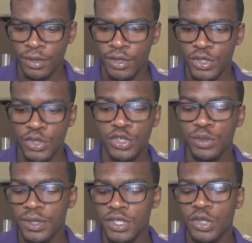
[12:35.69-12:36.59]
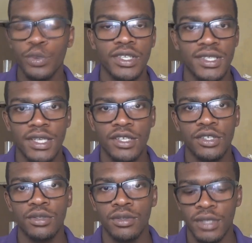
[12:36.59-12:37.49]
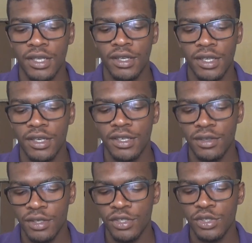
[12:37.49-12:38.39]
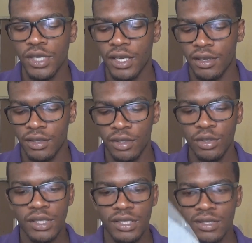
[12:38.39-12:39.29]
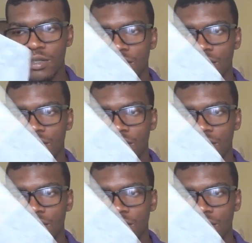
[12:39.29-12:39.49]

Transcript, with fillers: because YouTube is so essential in, in today look at this